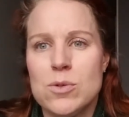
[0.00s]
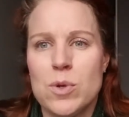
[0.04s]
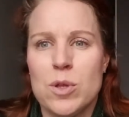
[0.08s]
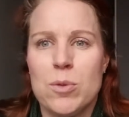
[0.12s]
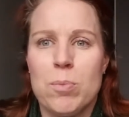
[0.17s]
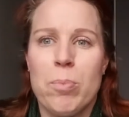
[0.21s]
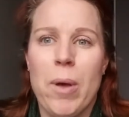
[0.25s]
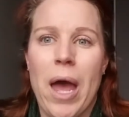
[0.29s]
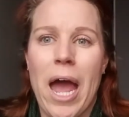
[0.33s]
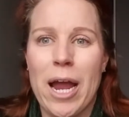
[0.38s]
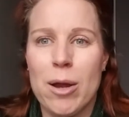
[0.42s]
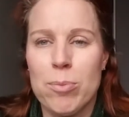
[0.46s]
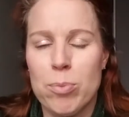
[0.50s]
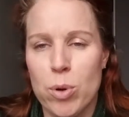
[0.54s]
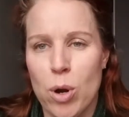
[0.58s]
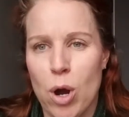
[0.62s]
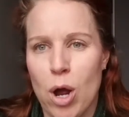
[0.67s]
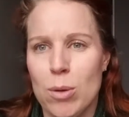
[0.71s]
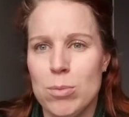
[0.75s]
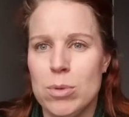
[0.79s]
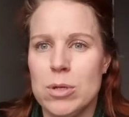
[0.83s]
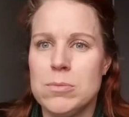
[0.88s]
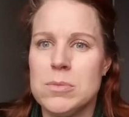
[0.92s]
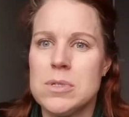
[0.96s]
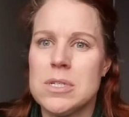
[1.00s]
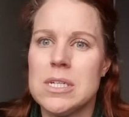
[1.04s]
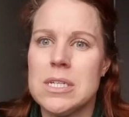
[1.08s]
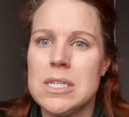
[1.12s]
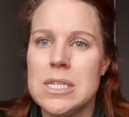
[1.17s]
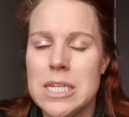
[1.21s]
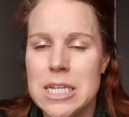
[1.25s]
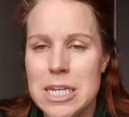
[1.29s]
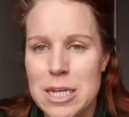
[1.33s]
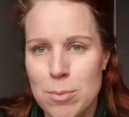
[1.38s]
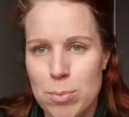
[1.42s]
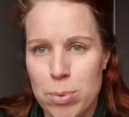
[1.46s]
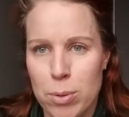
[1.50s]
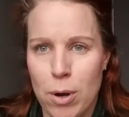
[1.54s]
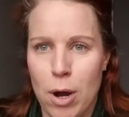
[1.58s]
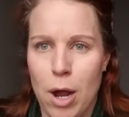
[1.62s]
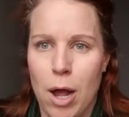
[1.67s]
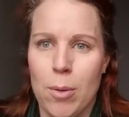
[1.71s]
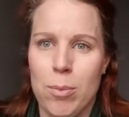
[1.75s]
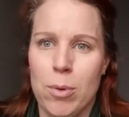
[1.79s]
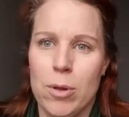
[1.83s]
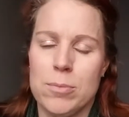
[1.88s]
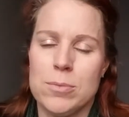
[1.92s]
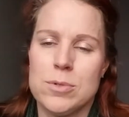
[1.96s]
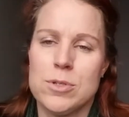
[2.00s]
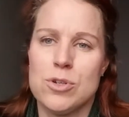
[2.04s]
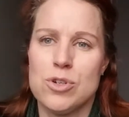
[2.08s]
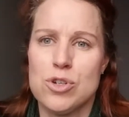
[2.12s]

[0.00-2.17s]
with back problems and knee problems